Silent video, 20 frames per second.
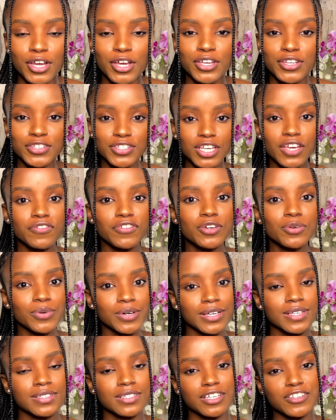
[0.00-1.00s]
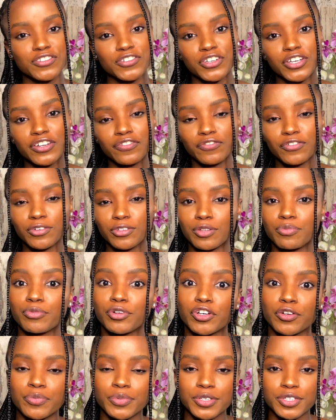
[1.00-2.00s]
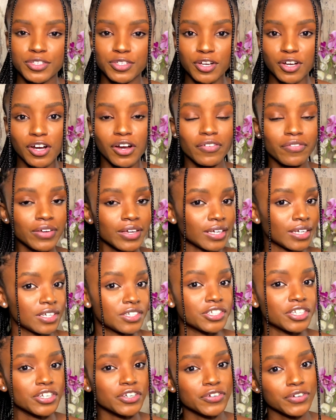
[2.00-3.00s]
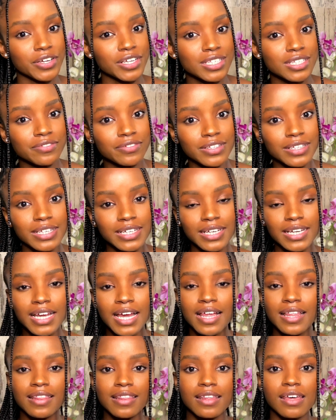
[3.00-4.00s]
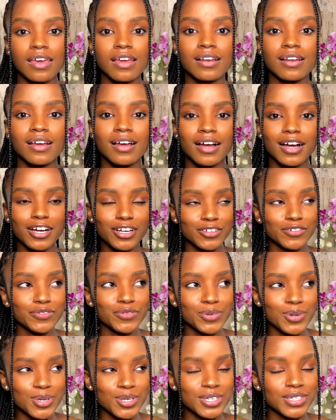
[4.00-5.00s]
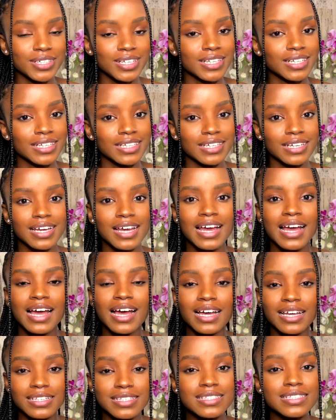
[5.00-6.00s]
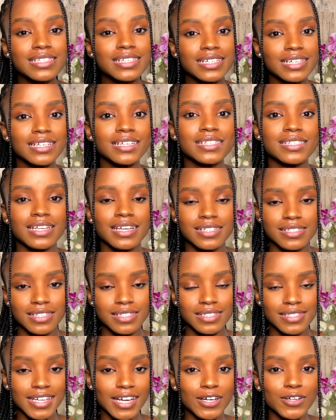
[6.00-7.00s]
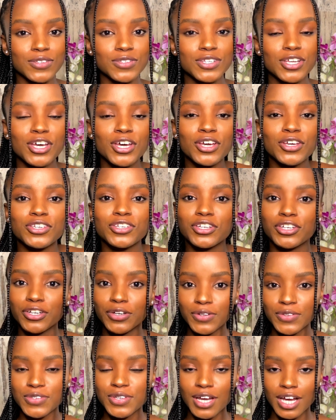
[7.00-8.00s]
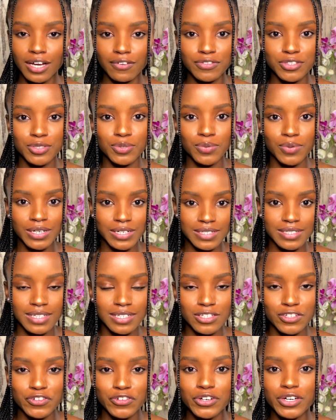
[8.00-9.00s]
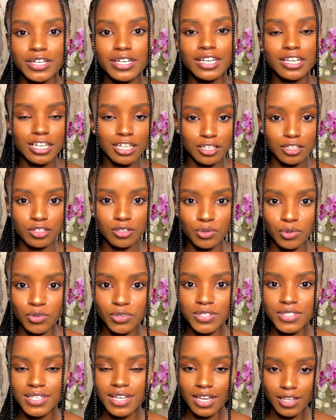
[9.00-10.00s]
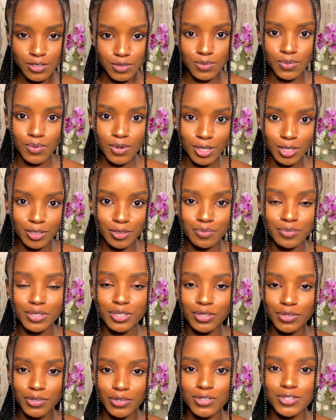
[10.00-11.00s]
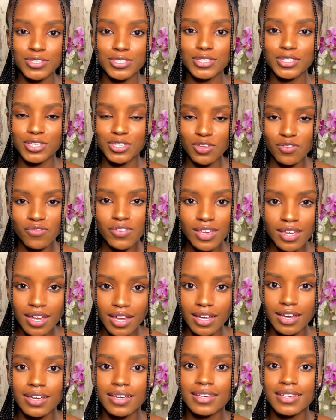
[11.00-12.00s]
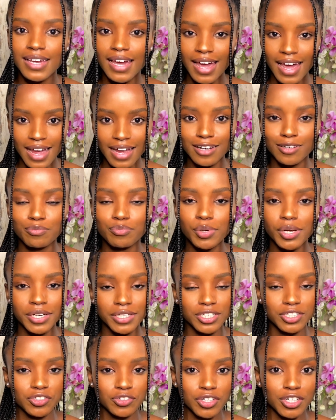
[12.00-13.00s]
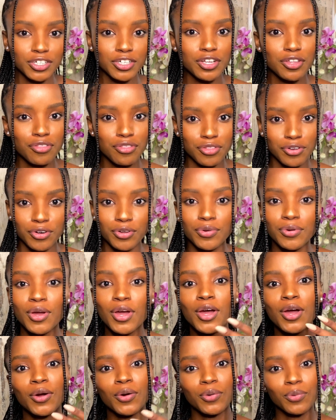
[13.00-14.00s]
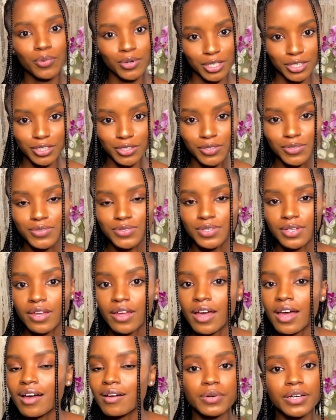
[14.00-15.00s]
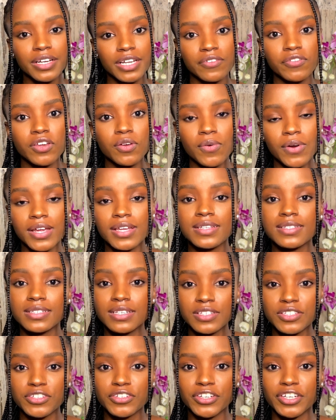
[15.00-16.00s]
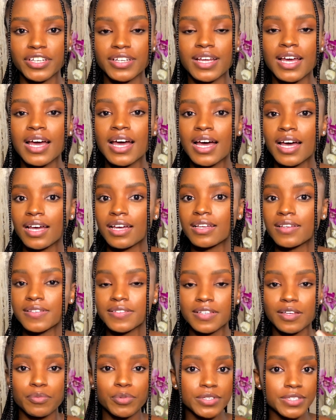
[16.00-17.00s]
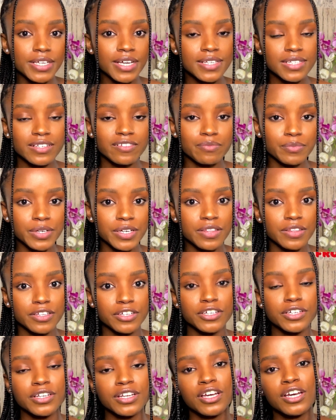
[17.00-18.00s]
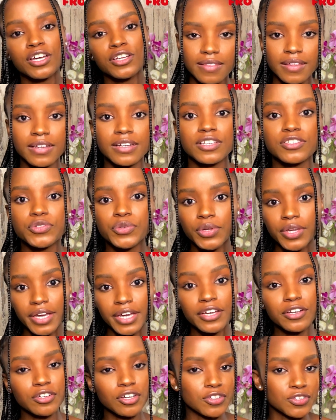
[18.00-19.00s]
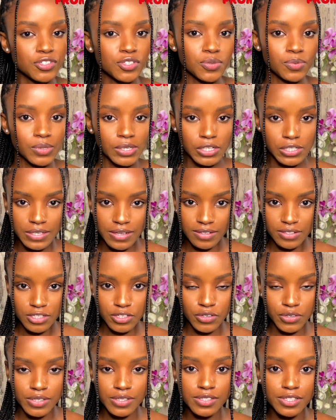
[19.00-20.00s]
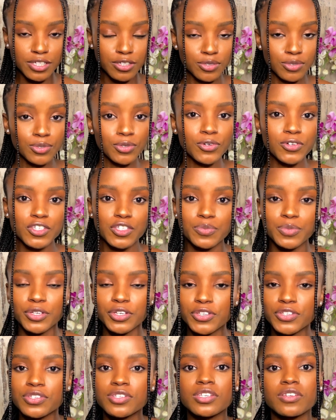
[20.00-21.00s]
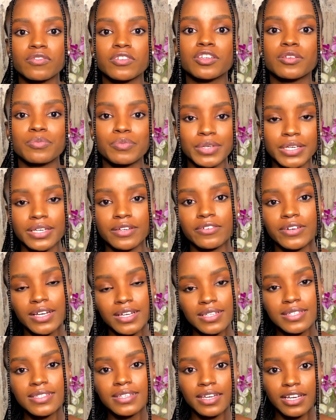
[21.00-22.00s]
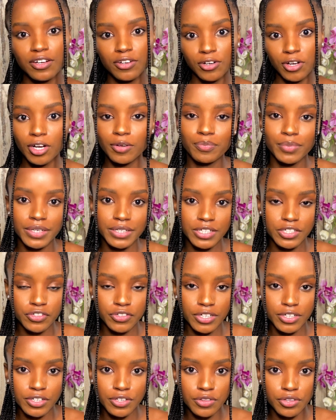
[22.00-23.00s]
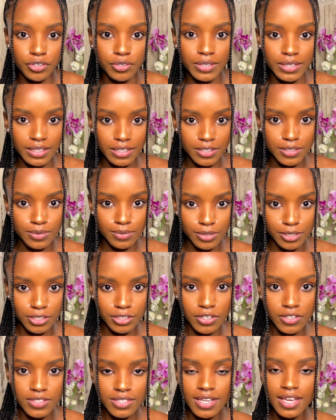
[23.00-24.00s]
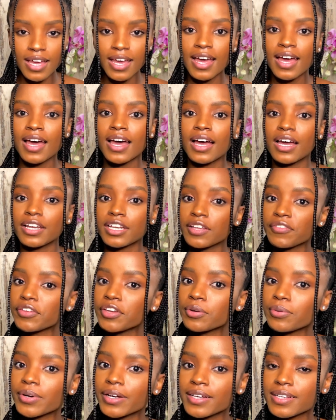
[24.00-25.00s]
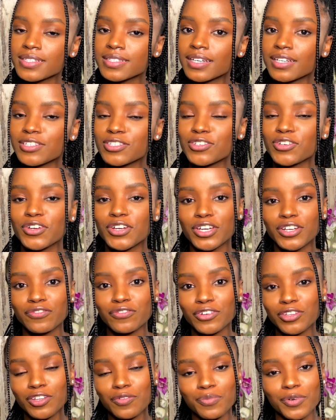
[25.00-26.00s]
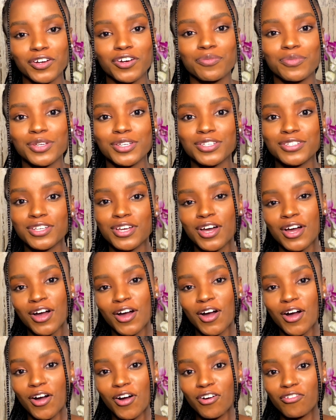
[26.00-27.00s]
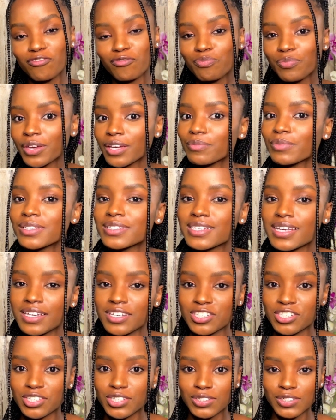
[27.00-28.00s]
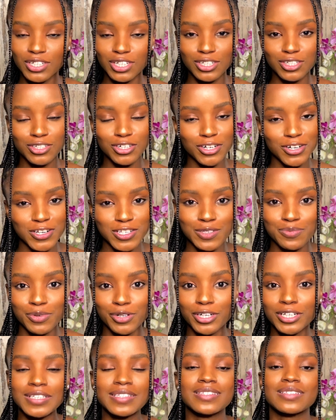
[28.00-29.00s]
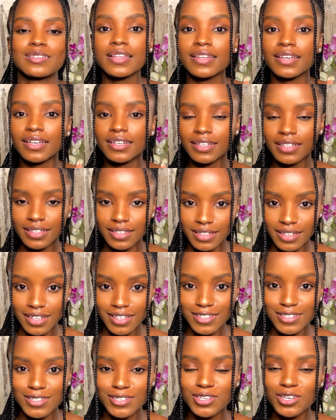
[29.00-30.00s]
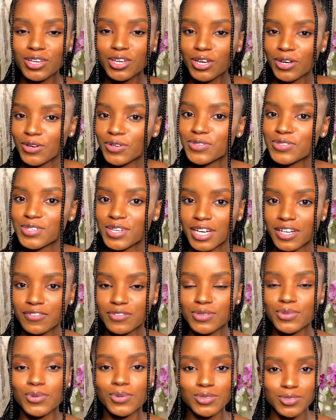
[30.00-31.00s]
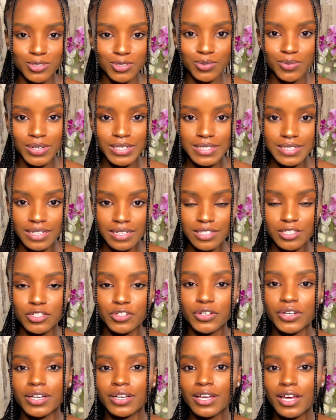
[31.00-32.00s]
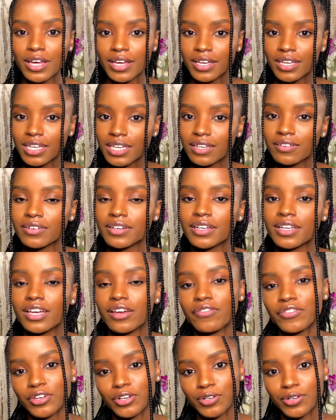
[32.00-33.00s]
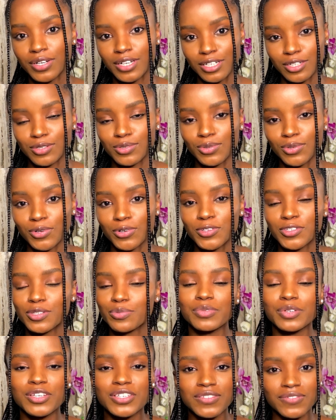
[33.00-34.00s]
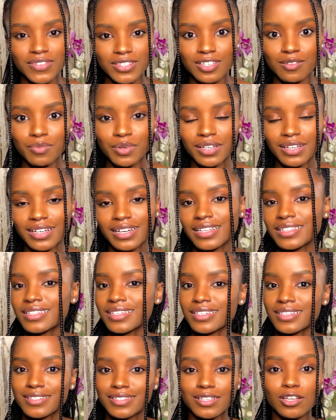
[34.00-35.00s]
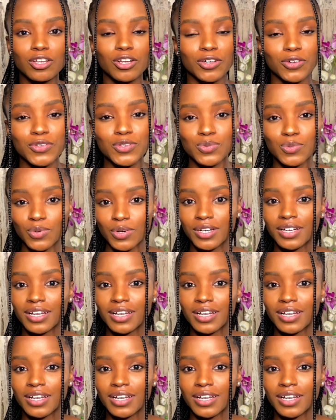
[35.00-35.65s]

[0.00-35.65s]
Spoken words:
So if you're wearing sunscreen for the purpose of aging gracefully, then unfortunately, as tedious as it sounds, you're going to have to wear sunscreen indoors as well, because UVA can penetrate through windows. But if you're wearing sunscreen as a protective method, then it's okay not to wear sunscreens indoors, because UVB rays cannot penetrate through glass windows. And if you're wearing sunscreen for the purpose of pigmentation and dark spots, then yes, you're going to have to also wear sunscreen even if you're indoors, because visible light is the longest one